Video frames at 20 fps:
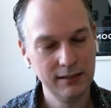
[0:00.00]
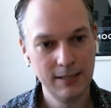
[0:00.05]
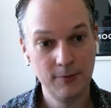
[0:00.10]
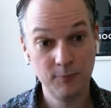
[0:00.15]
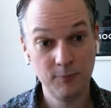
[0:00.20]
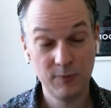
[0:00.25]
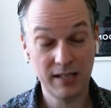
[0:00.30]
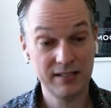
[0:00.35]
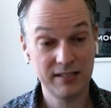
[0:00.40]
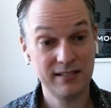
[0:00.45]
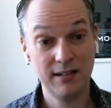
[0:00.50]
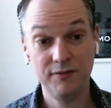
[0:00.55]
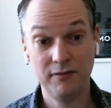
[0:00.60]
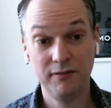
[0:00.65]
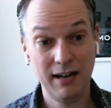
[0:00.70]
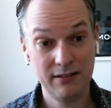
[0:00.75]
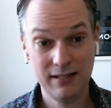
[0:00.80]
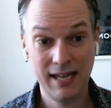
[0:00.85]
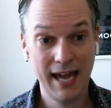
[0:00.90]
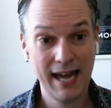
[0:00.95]
that stuff around
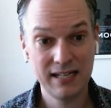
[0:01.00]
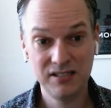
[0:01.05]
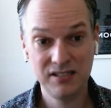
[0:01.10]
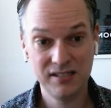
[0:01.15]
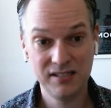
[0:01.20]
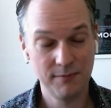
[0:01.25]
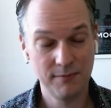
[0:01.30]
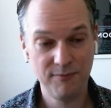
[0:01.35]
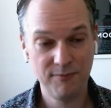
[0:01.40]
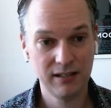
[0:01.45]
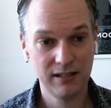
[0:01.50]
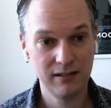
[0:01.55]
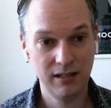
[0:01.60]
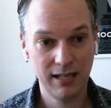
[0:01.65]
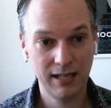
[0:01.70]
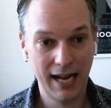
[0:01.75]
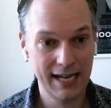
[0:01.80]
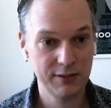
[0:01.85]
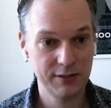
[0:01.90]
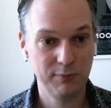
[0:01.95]
the edge is something that
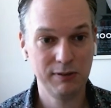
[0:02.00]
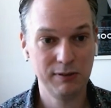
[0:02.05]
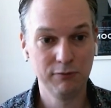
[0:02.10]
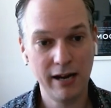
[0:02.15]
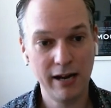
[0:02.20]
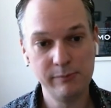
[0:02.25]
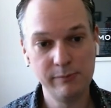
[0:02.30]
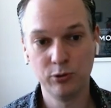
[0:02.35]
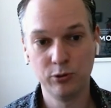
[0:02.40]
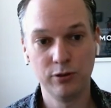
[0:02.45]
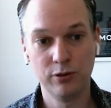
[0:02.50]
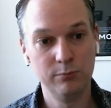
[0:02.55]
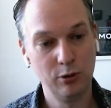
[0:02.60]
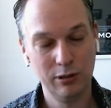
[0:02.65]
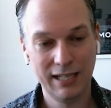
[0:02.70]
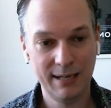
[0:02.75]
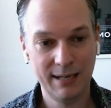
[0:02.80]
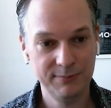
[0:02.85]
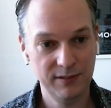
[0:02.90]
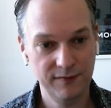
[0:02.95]
as we write more and more
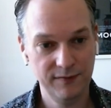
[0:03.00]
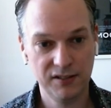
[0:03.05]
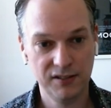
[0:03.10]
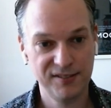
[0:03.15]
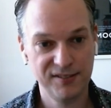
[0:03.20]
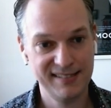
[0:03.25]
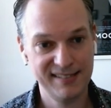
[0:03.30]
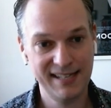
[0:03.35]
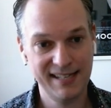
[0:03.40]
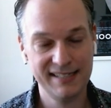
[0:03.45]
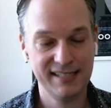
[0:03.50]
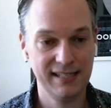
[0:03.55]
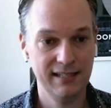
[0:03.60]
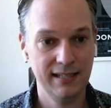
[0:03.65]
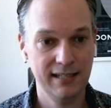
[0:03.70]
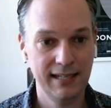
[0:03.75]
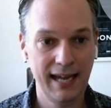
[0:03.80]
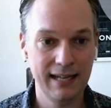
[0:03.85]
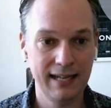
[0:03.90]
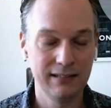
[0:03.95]
Lambda functions, that's
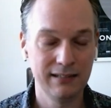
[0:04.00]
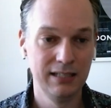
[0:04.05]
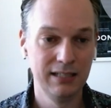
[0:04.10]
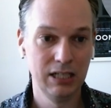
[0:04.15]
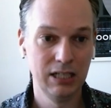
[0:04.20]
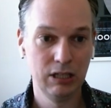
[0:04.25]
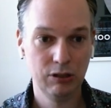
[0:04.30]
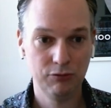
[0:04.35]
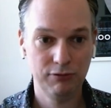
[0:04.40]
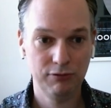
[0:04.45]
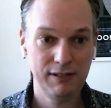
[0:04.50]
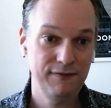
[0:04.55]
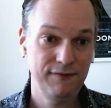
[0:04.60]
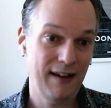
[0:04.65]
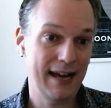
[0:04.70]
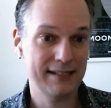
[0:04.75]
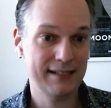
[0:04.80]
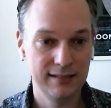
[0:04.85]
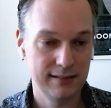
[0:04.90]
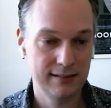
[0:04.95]
gonna get
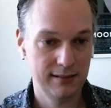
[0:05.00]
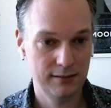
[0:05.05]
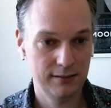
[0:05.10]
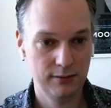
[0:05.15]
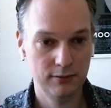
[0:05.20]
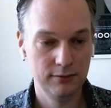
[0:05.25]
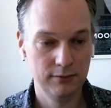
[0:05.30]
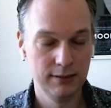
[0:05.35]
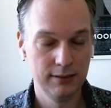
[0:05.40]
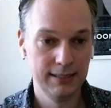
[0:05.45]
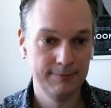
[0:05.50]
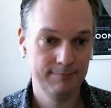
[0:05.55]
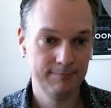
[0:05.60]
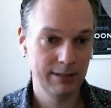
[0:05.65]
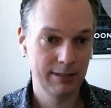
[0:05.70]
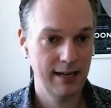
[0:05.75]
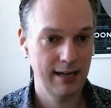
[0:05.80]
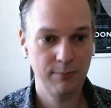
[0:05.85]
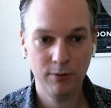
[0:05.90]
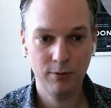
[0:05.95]
refactored into
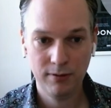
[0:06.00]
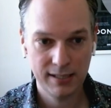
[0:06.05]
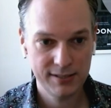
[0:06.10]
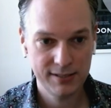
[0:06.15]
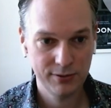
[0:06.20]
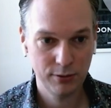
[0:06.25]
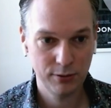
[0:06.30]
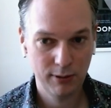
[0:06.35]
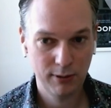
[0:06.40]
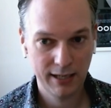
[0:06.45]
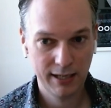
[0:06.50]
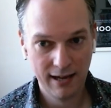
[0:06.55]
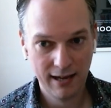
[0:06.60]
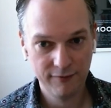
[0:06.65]
libraries or